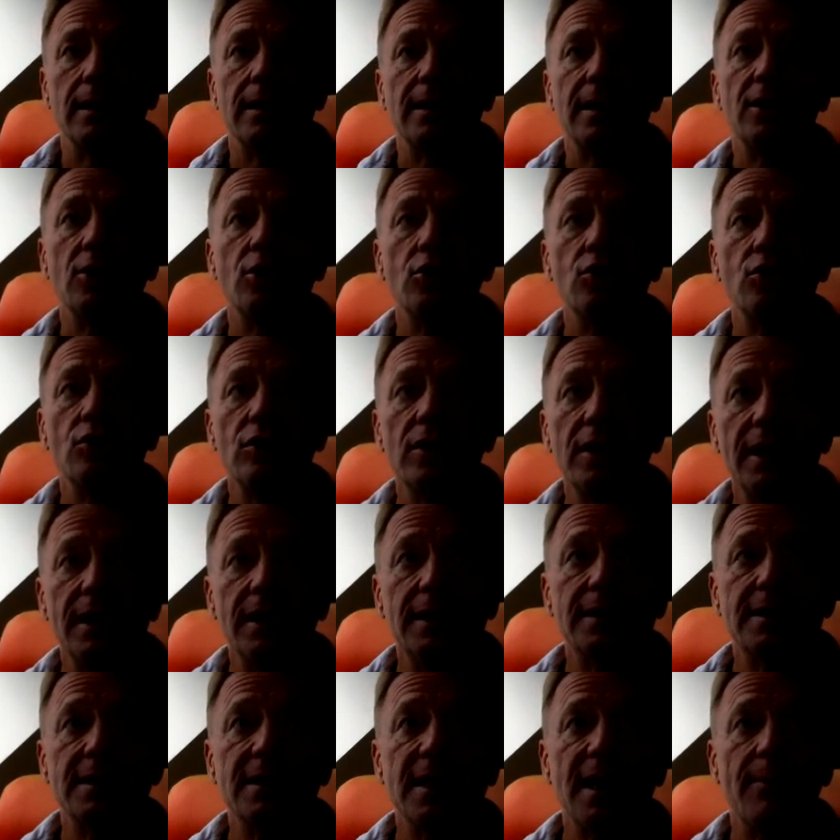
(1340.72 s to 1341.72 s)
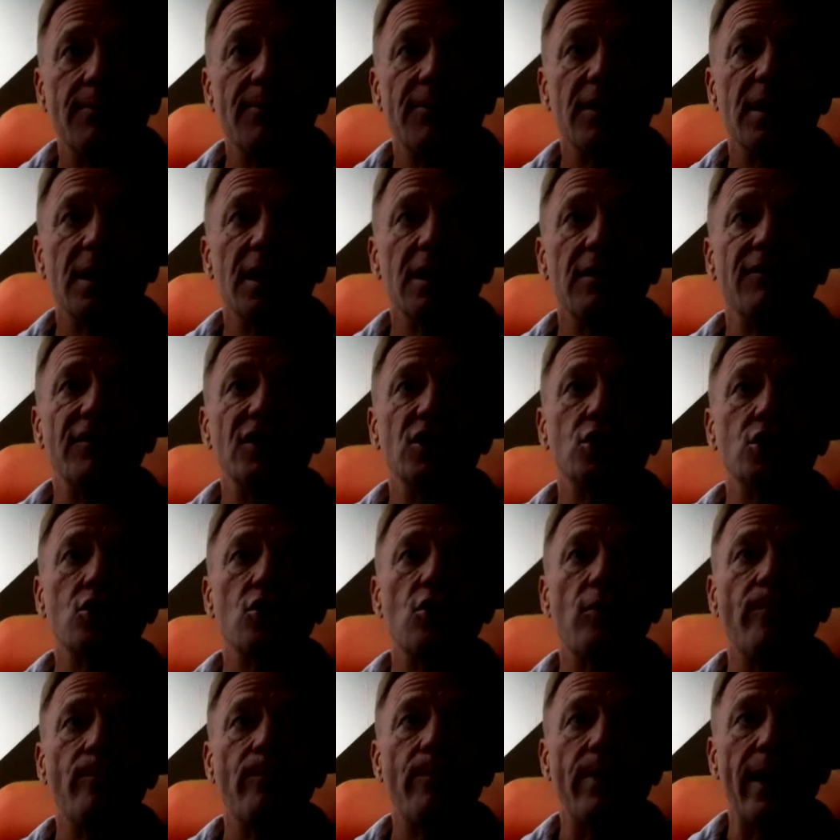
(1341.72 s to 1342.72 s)
That you need something which
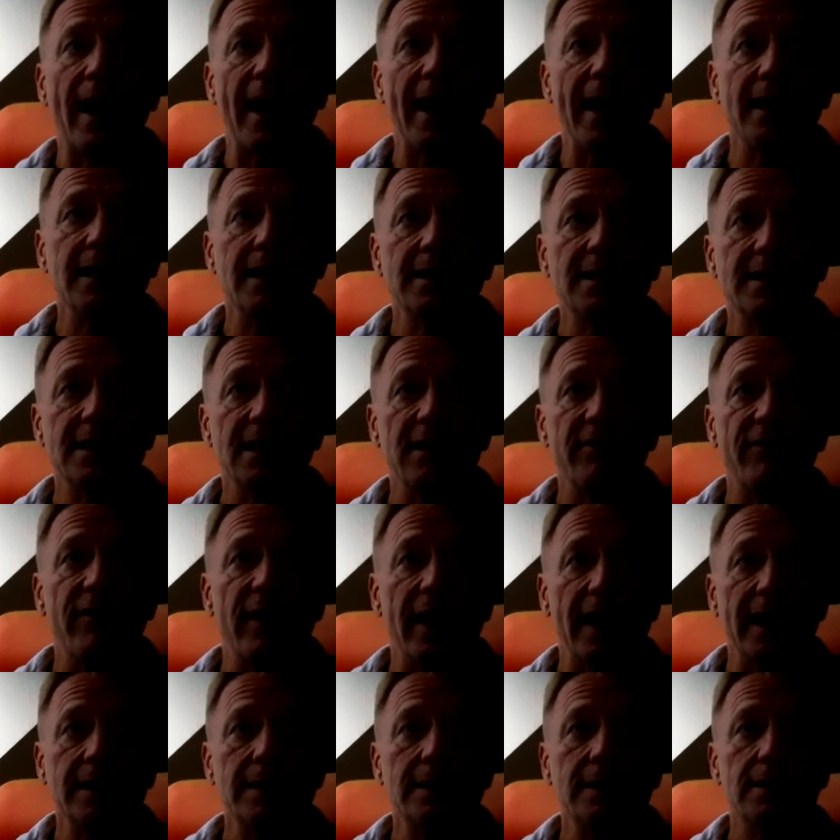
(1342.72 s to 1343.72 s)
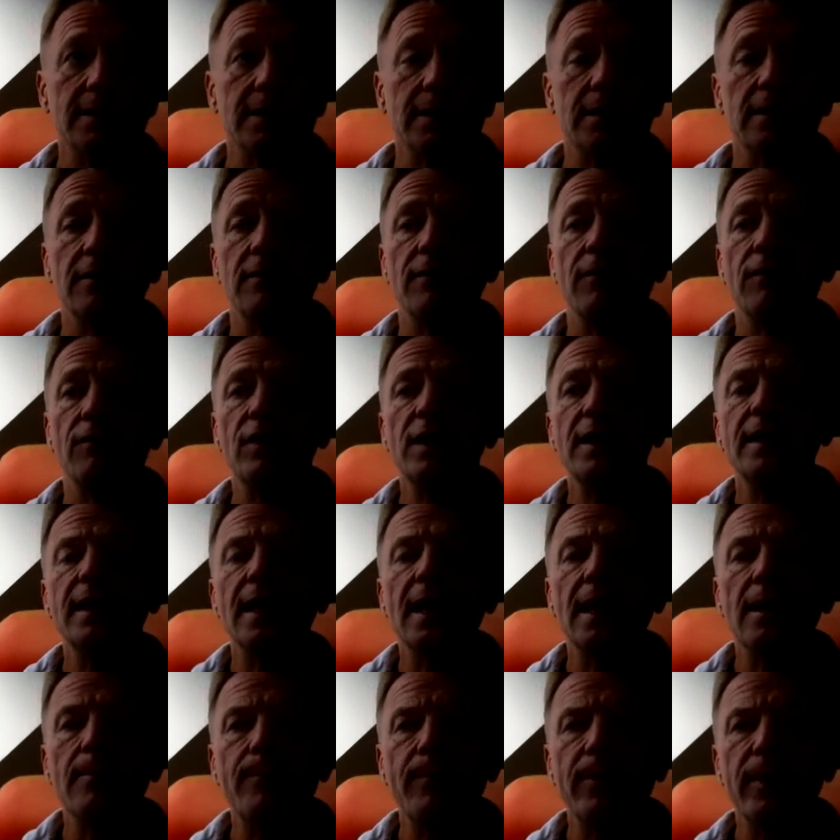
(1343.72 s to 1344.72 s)
combines events with
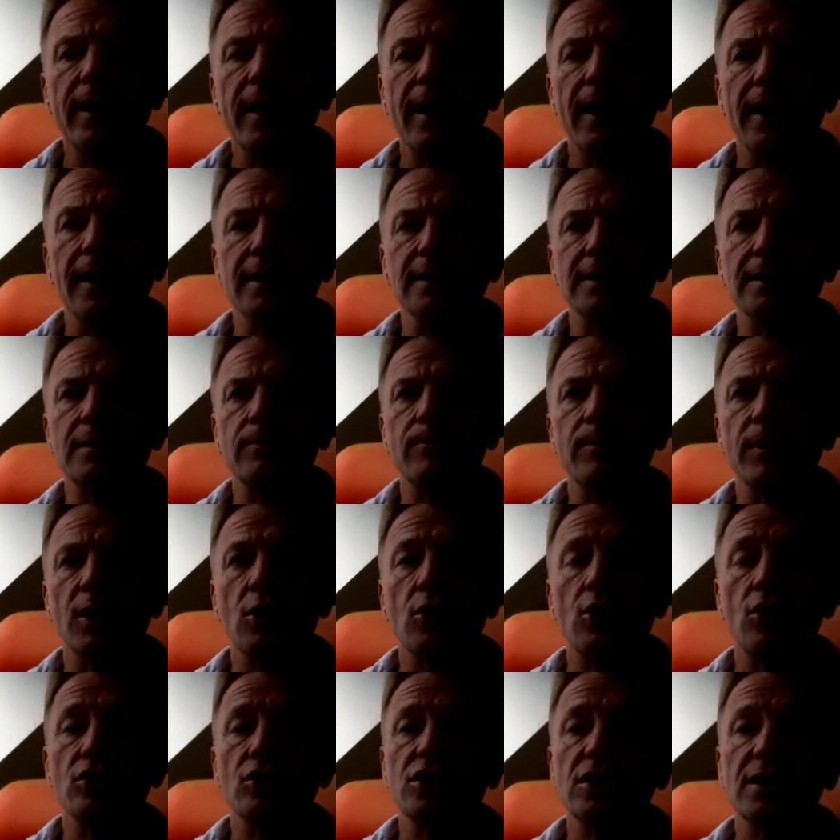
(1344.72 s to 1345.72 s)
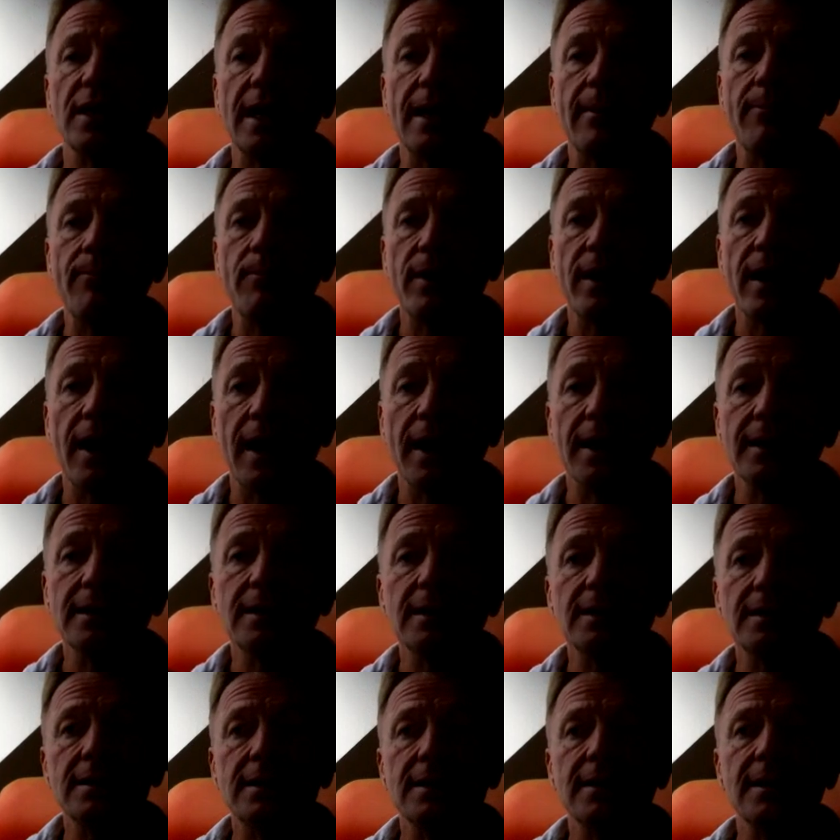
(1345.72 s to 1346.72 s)
A P Is, because A P
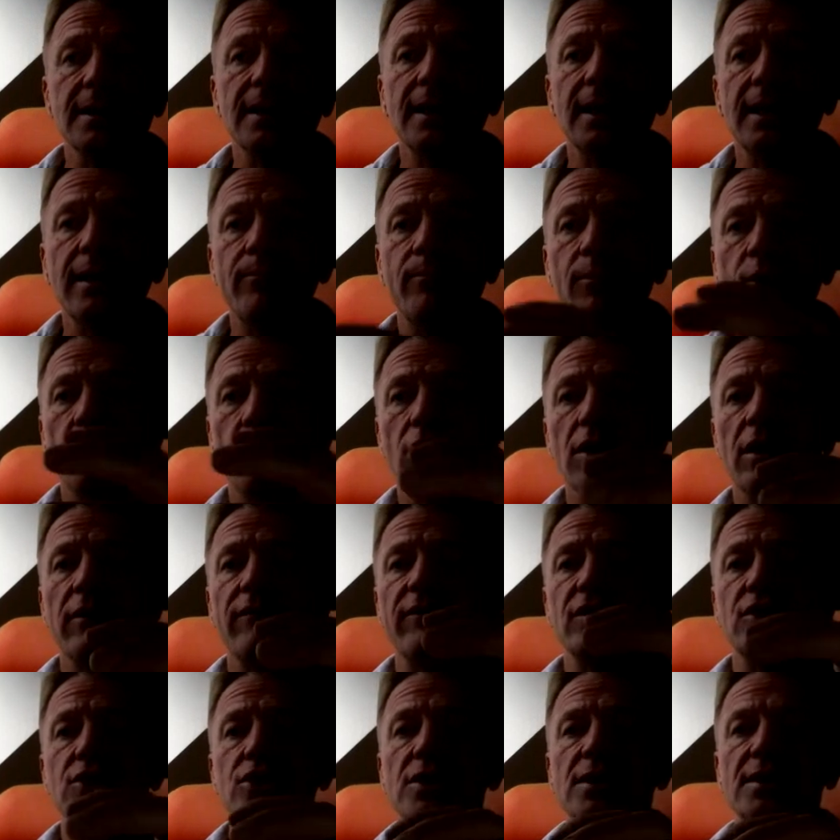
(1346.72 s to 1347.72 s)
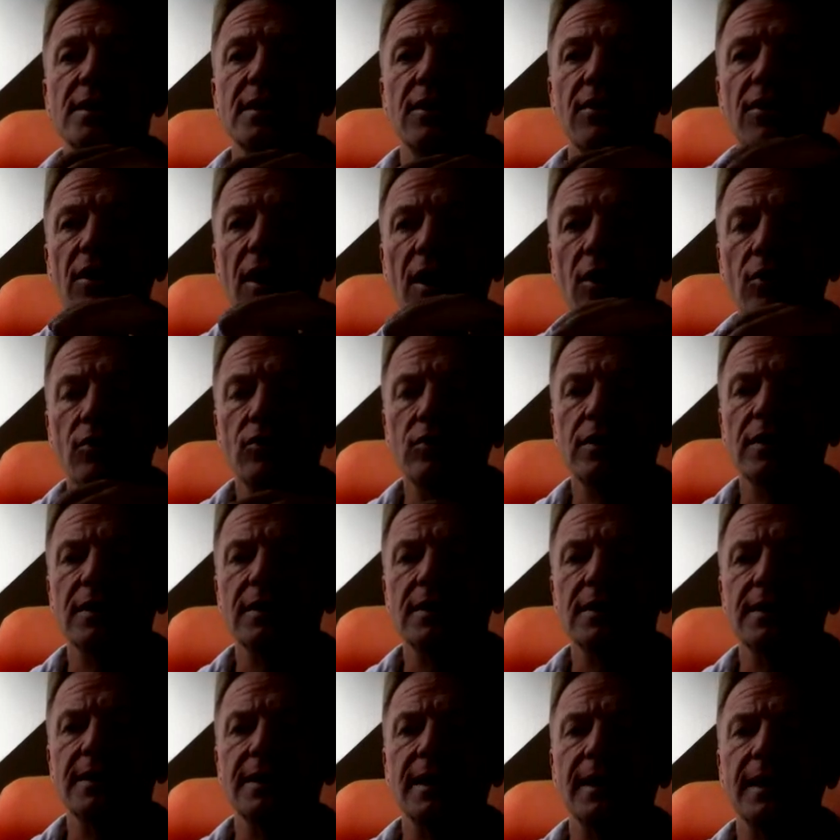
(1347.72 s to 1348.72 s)
Is is still a model which is
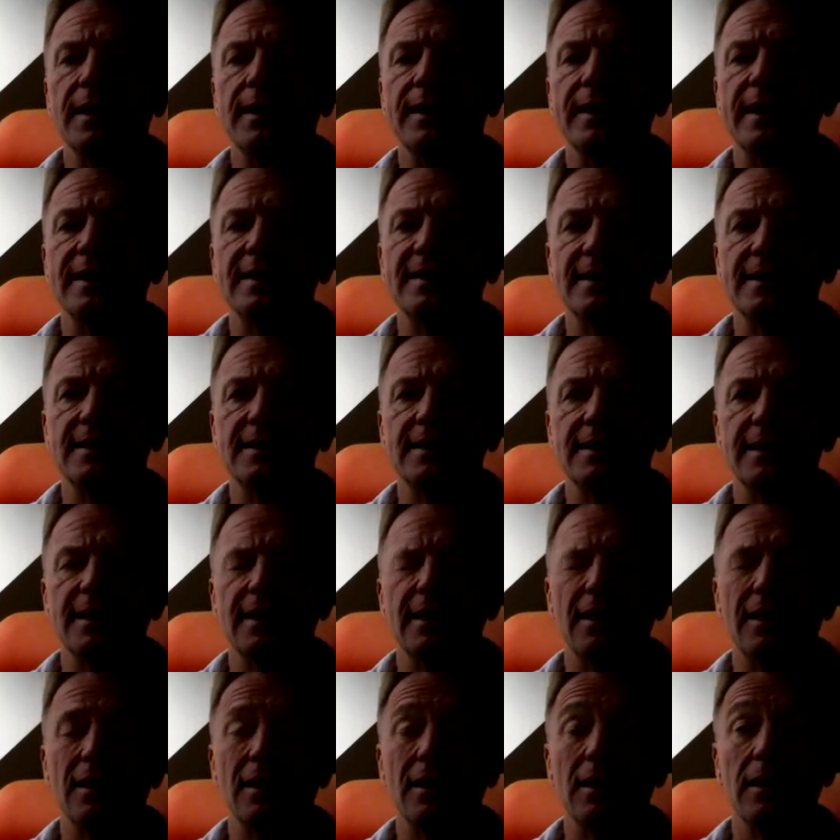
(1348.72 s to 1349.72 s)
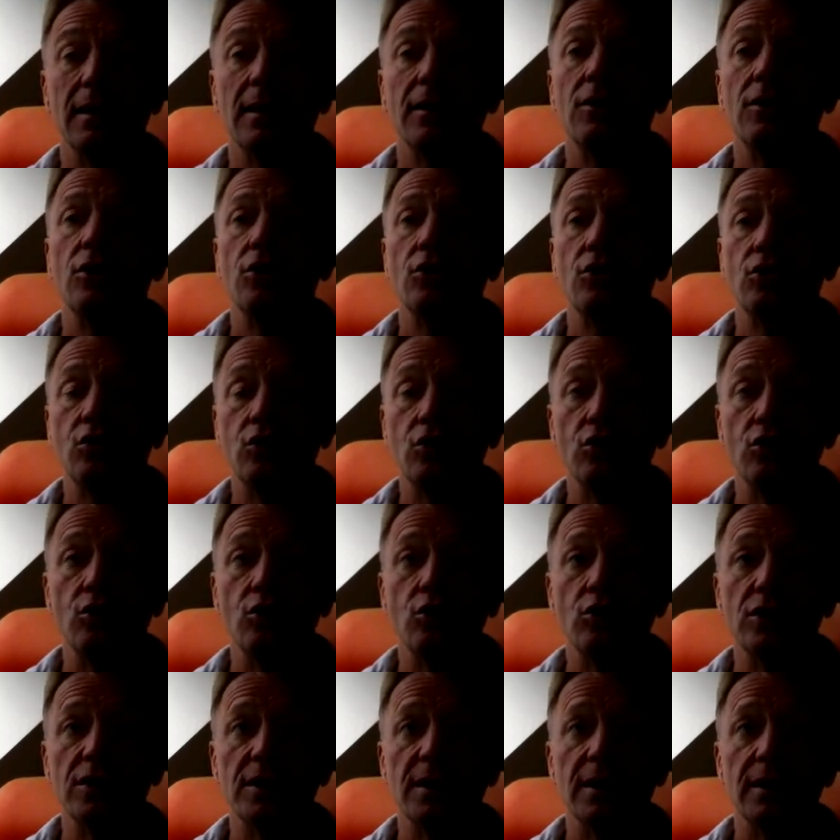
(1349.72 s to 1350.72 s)
around, still necessary to
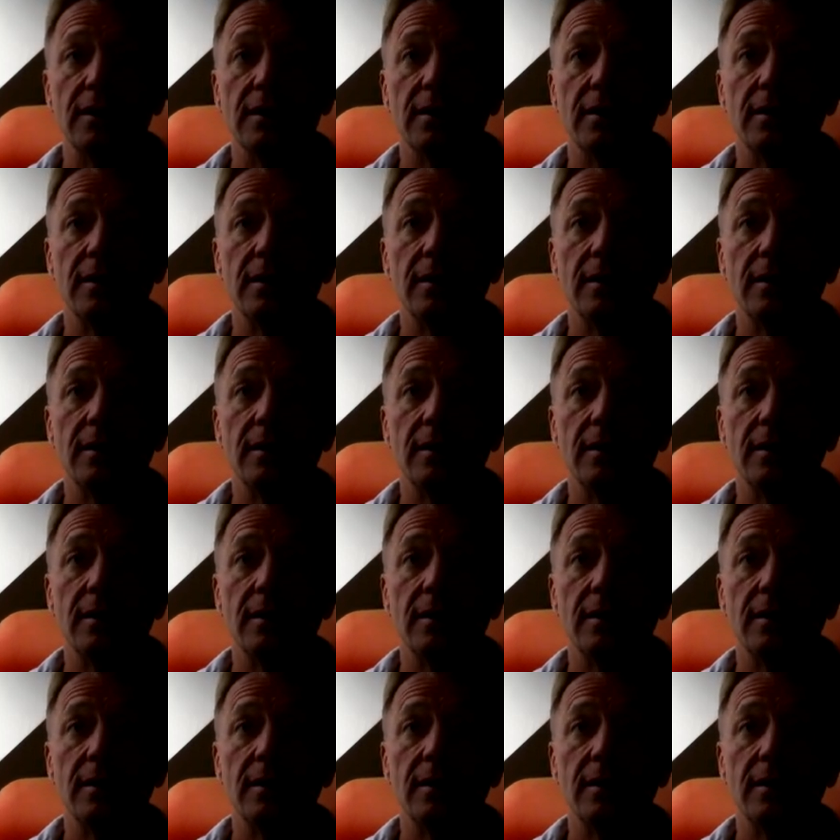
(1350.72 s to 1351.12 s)
use it.